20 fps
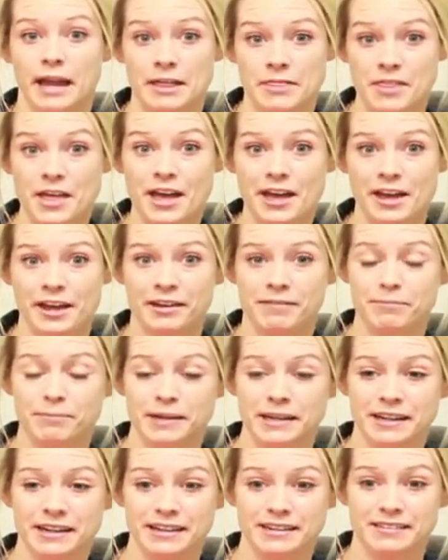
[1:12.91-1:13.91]
then
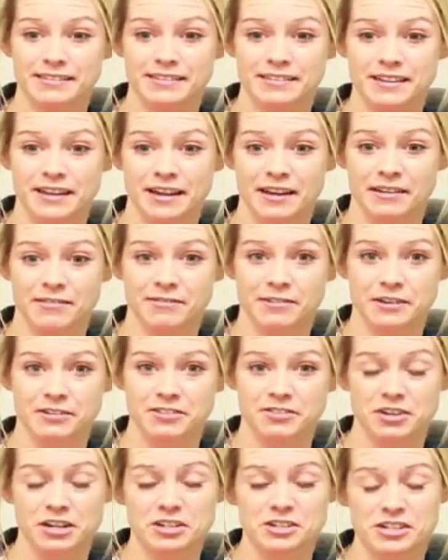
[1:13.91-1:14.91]
because the
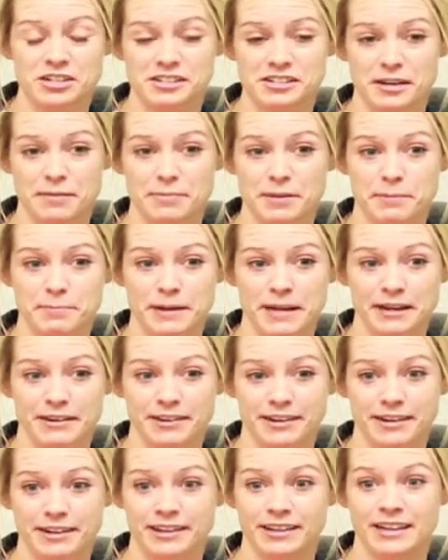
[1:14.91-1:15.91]
frustrations of the
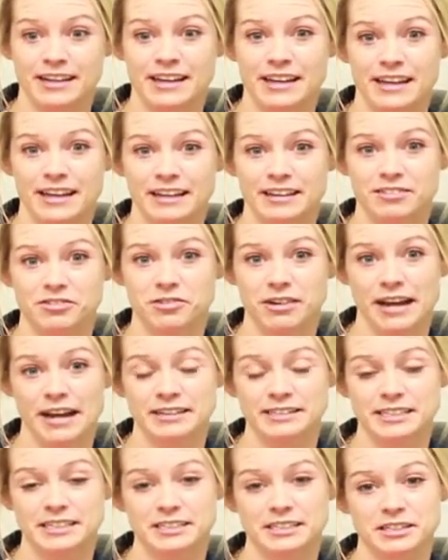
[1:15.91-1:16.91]
parent is
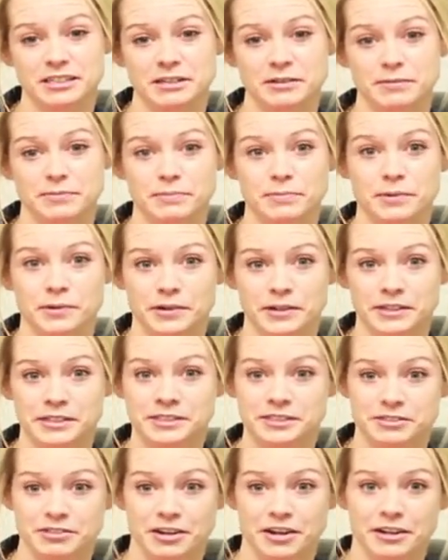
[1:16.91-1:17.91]
reacting to more
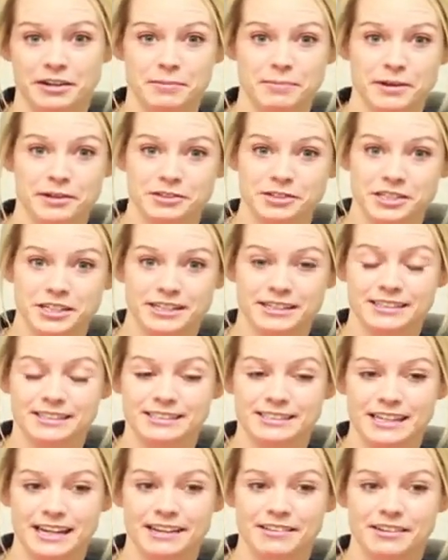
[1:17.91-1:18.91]
strong
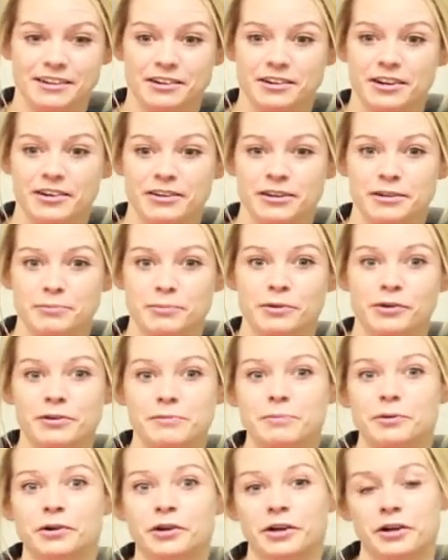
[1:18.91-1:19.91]
emotions and they're going more
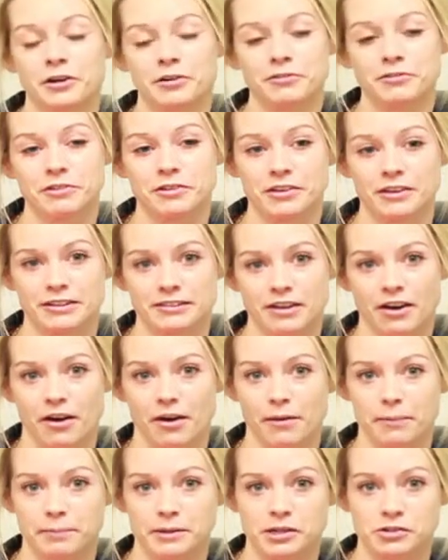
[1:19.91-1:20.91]
and more over the
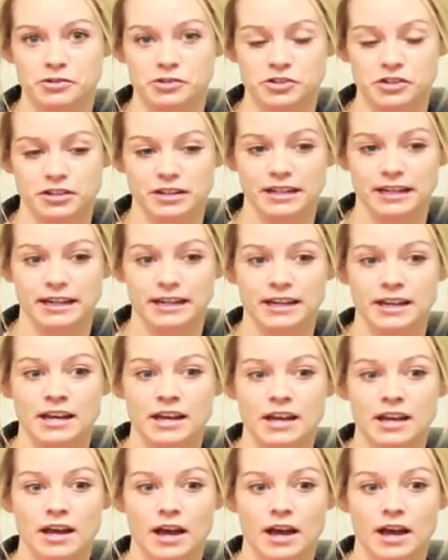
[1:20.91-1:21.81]
top usually,